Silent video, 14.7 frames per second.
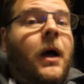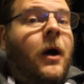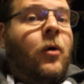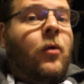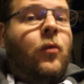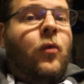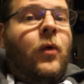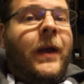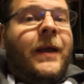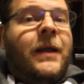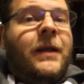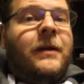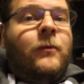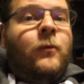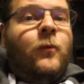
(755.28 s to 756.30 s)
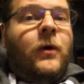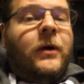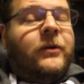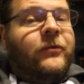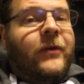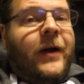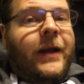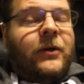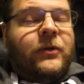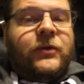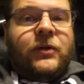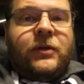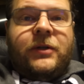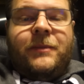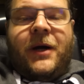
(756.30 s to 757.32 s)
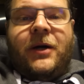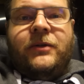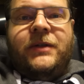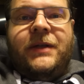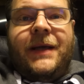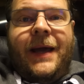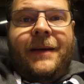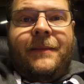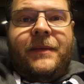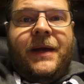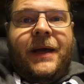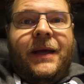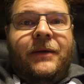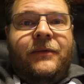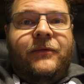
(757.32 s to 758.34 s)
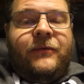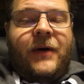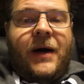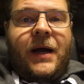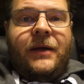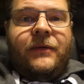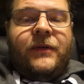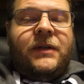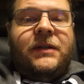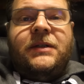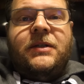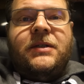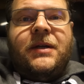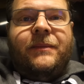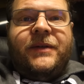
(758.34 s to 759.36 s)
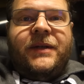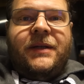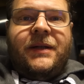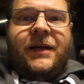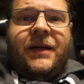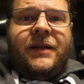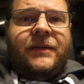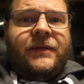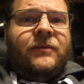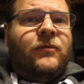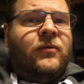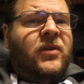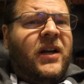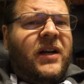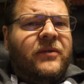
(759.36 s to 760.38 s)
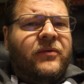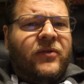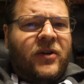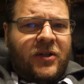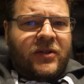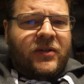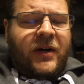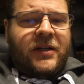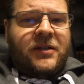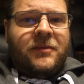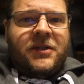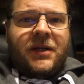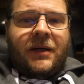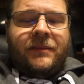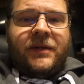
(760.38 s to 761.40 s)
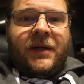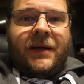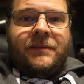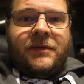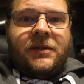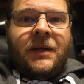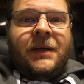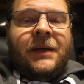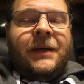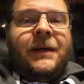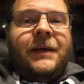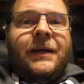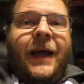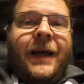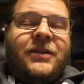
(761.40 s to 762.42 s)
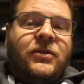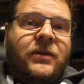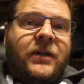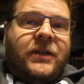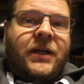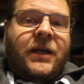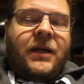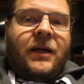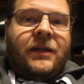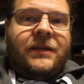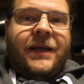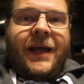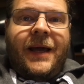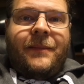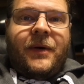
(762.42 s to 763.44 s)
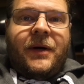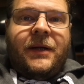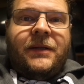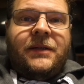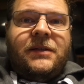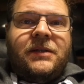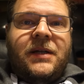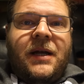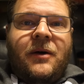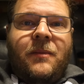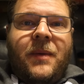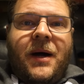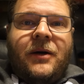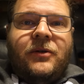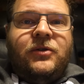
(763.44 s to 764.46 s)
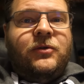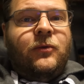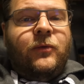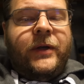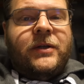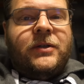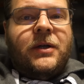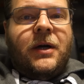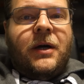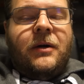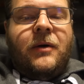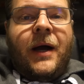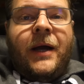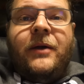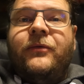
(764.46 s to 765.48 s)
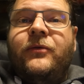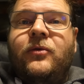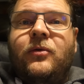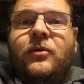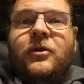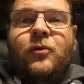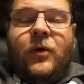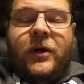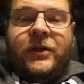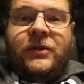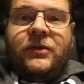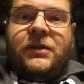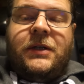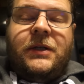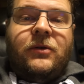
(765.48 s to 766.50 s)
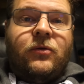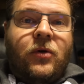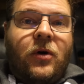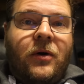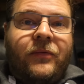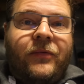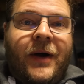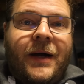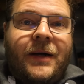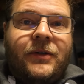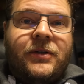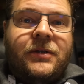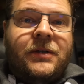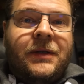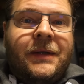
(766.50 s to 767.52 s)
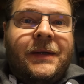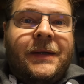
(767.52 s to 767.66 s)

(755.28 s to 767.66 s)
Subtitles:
Oh, and one final thought about the MK5, and this is something that really frustrates me sometimes. As soon as I got the camera, and this is now about 2 weeks ago, I of course wanted to see the RAW files.